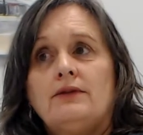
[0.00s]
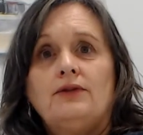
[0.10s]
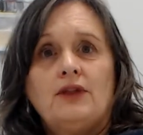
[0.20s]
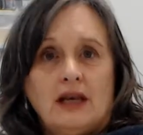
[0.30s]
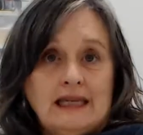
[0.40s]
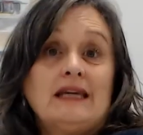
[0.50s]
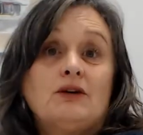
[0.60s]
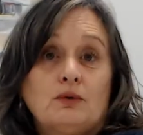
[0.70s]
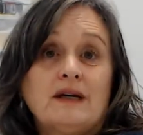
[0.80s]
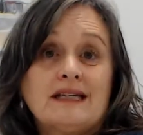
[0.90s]
the
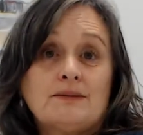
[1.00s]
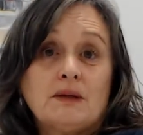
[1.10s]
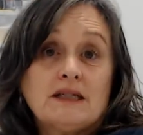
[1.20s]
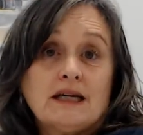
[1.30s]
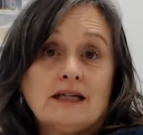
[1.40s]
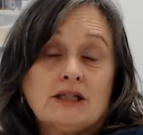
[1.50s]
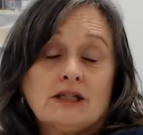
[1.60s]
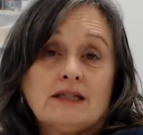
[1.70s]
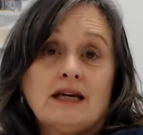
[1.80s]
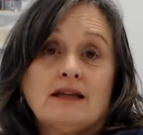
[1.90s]
legal
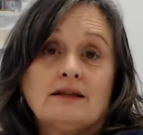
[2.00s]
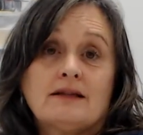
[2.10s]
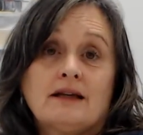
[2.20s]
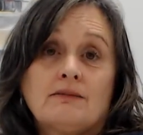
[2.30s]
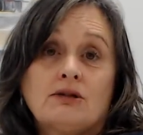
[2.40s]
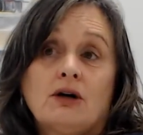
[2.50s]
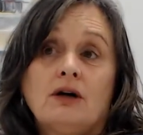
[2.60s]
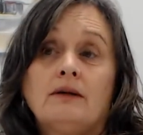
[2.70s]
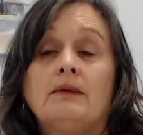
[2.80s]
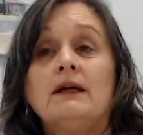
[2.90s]
expectations at the same
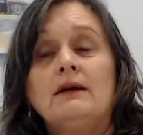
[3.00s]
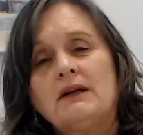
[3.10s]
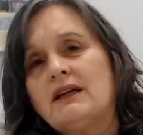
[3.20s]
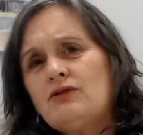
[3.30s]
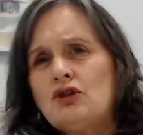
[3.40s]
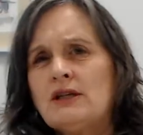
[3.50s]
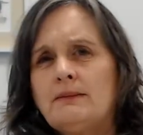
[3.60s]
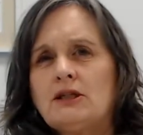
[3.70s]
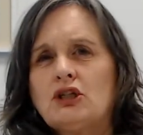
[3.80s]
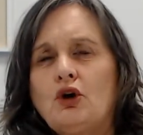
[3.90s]
time. But it gives you
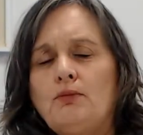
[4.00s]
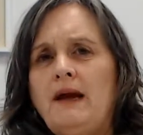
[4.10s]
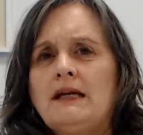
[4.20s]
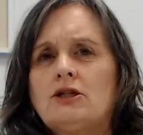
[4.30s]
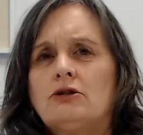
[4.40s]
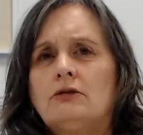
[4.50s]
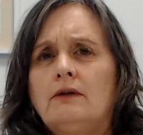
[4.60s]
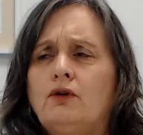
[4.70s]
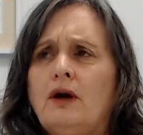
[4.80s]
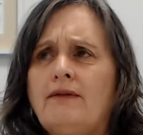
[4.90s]
something to go back to
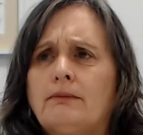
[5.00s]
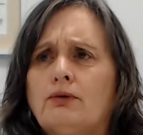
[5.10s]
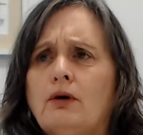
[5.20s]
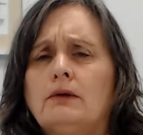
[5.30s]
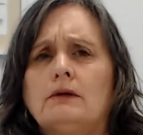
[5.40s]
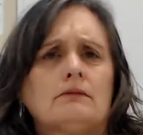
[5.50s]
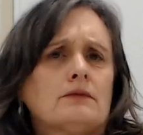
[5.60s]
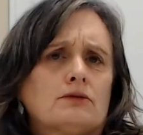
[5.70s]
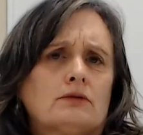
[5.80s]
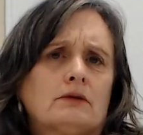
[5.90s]
if you're having
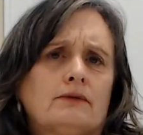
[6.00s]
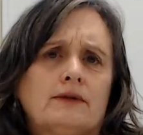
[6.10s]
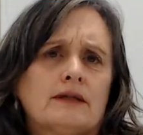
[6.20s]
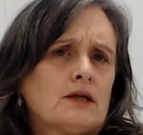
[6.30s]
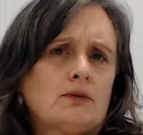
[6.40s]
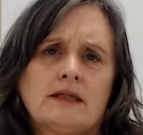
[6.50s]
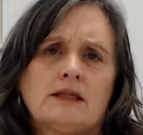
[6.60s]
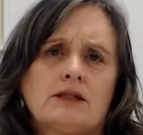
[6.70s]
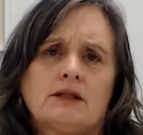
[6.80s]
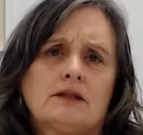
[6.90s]
problems, or if there's
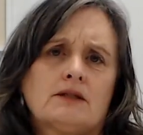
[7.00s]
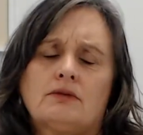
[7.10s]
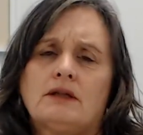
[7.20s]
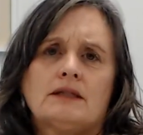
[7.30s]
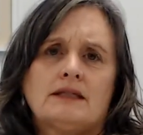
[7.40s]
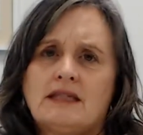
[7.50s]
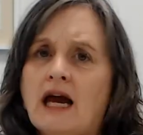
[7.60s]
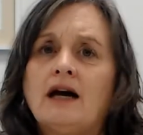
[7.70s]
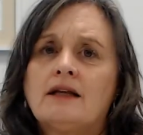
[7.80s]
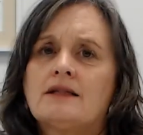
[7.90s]
questions or there's
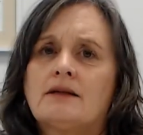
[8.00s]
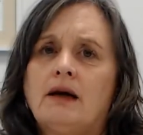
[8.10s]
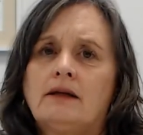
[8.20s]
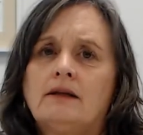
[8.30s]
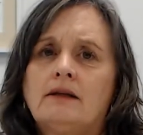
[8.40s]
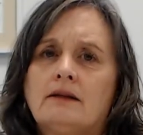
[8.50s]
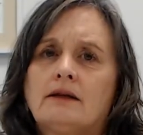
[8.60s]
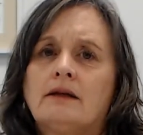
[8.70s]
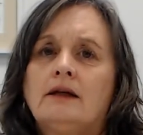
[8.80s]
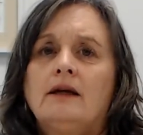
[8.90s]
doubts about anything
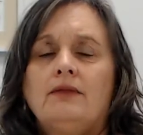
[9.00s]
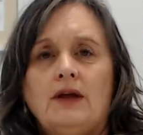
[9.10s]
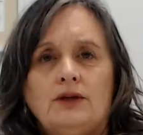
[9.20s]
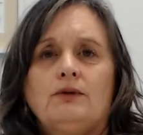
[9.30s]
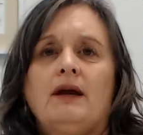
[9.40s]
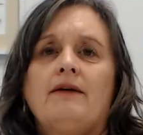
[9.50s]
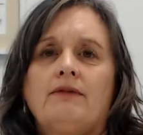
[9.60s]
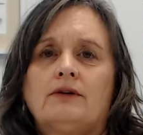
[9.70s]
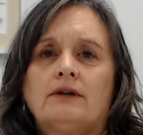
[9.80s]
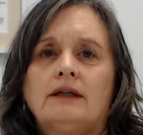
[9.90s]
that you have
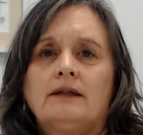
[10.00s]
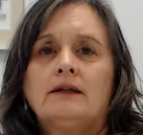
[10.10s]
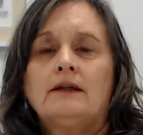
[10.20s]
agreed.